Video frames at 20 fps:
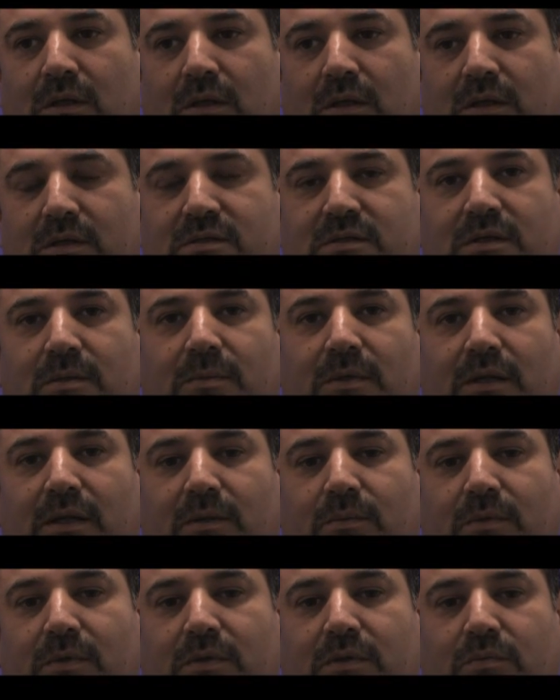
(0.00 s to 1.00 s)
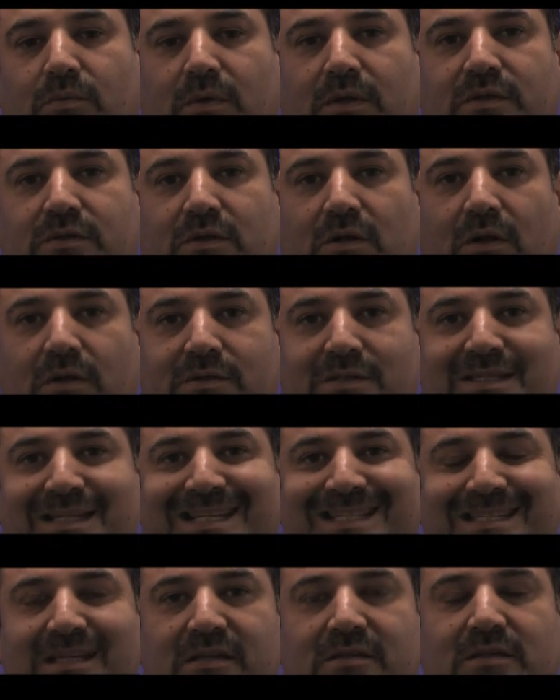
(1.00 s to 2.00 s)
assimilate with what is called
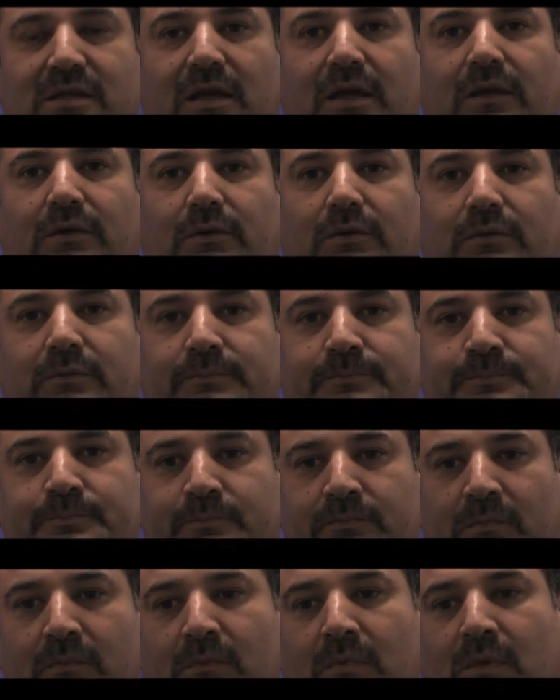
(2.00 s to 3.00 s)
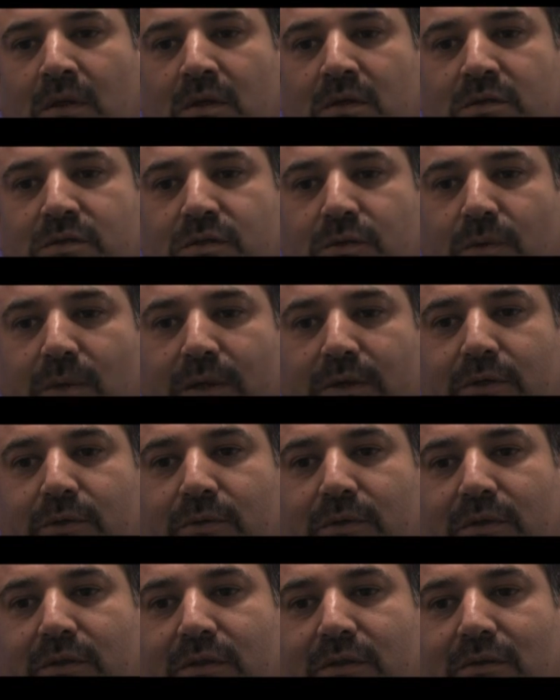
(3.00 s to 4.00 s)
60 cycle. So I
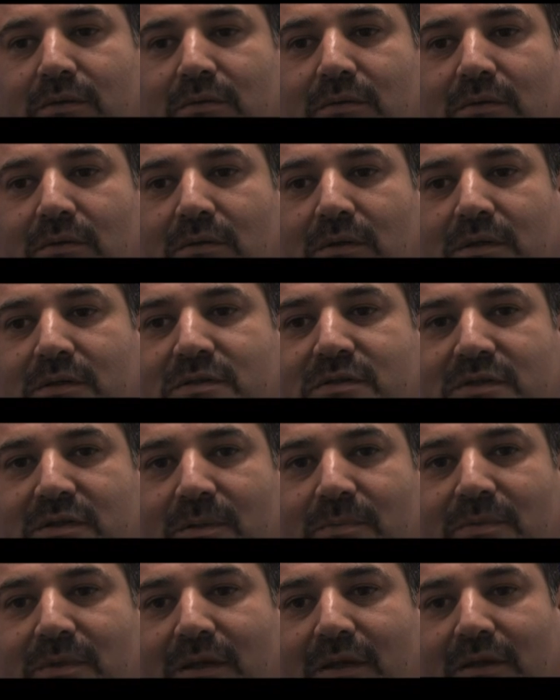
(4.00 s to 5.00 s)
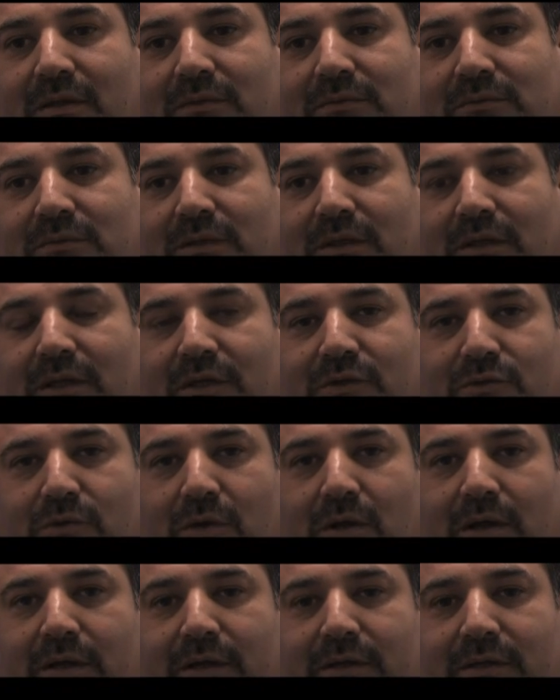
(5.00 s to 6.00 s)
knew that it's something
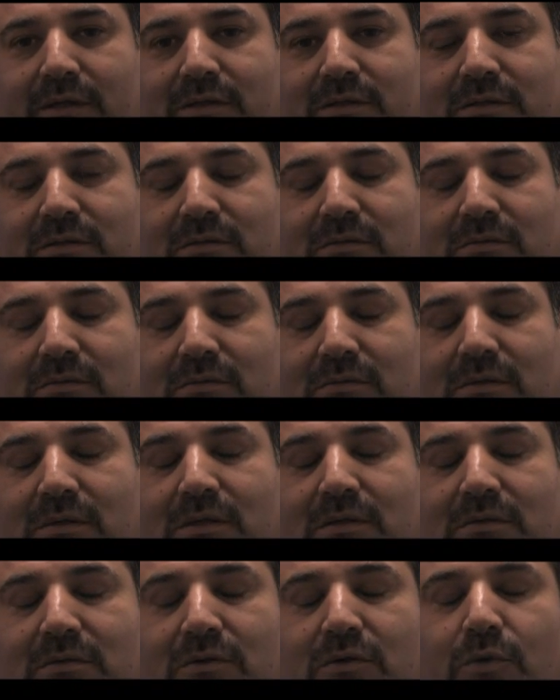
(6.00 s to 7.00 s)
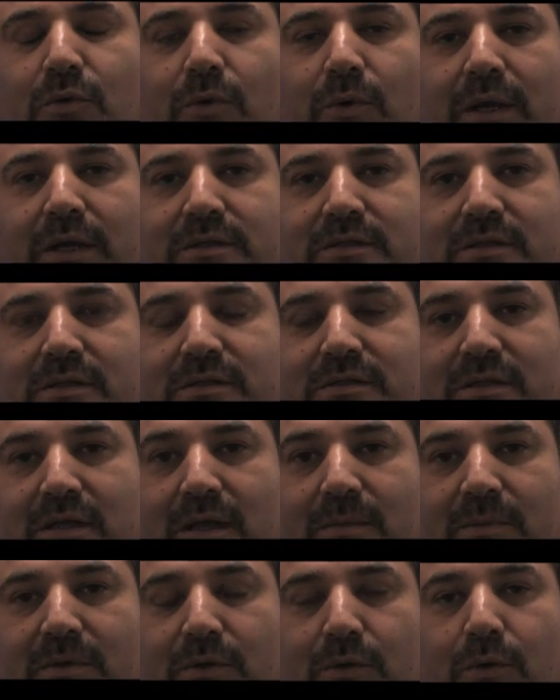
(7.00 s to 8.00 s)
electronic that creates this
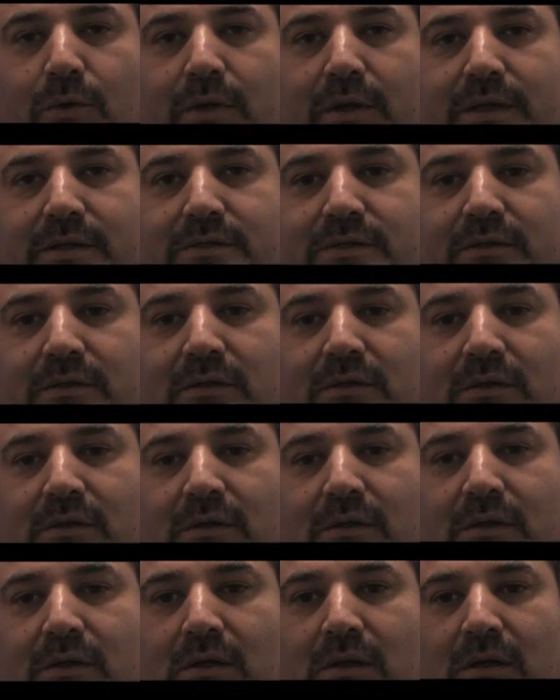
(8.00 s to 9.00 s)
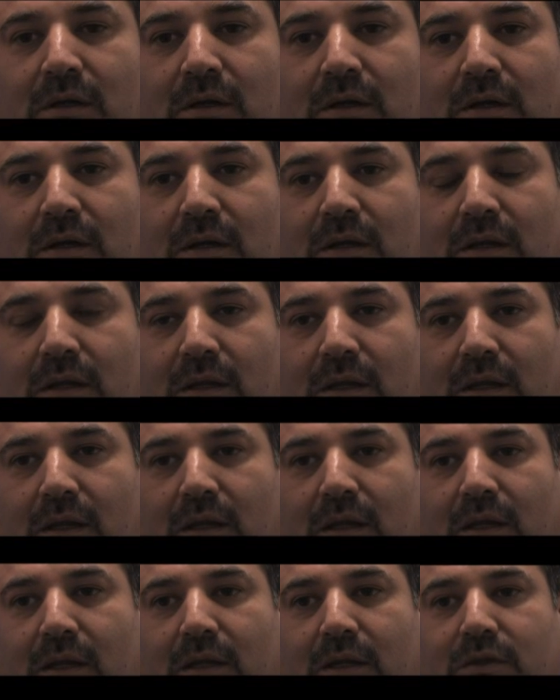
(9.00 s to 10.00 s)
type of noise.
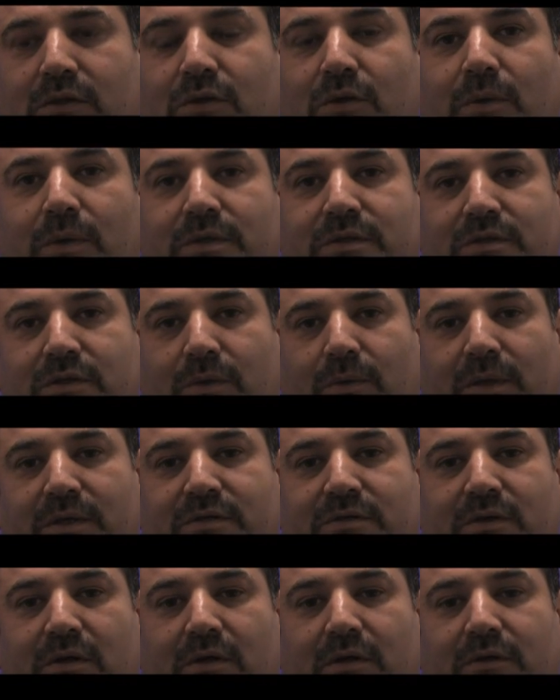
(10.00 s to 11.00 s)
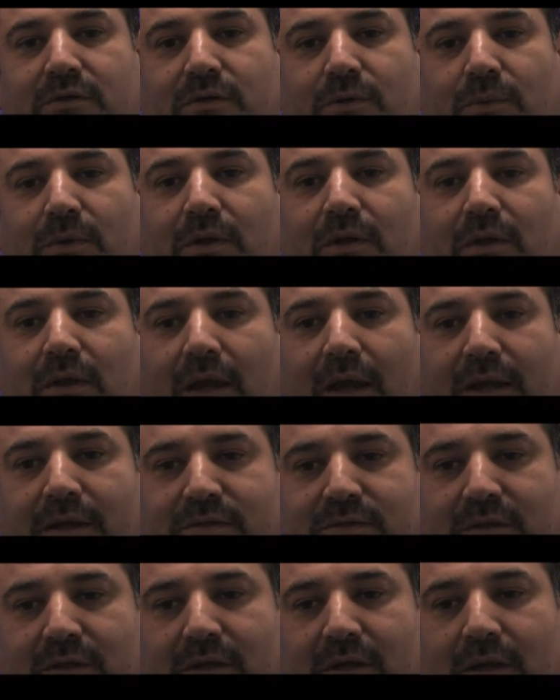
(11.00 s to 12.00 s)
And in doing so, I started to
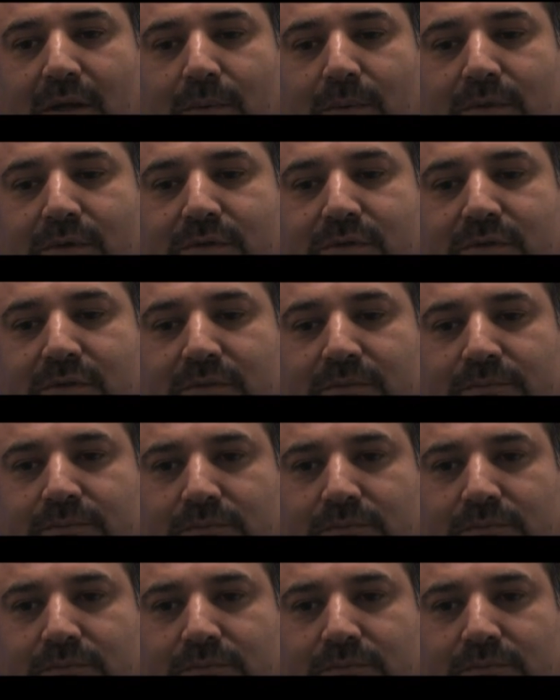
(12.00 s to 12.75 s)
realize that I was